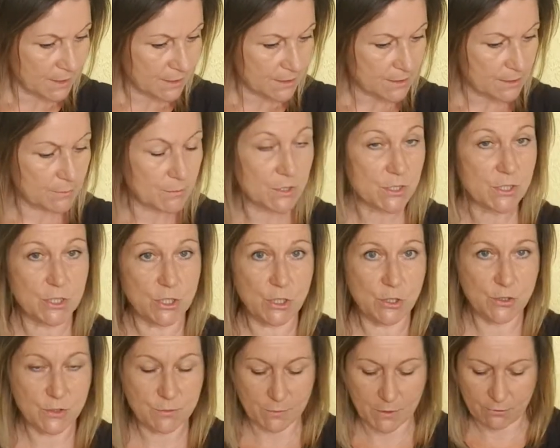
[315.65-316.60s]
So I'm just going
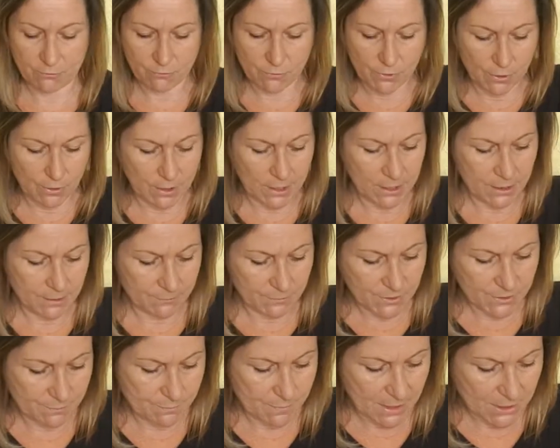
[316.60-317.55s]
to use my ruler and
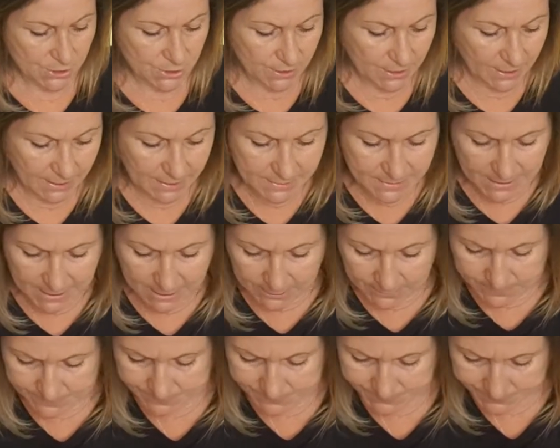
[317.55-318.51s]
just measure that
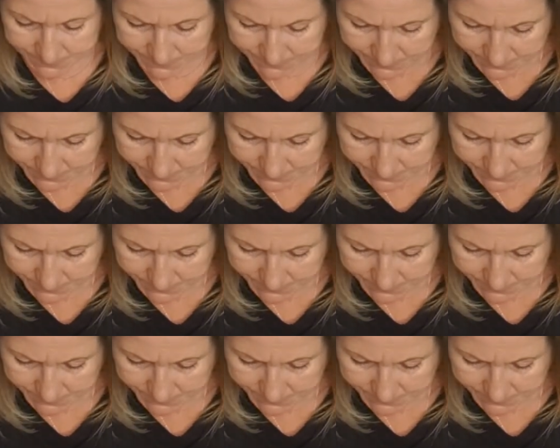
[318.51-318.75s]
down.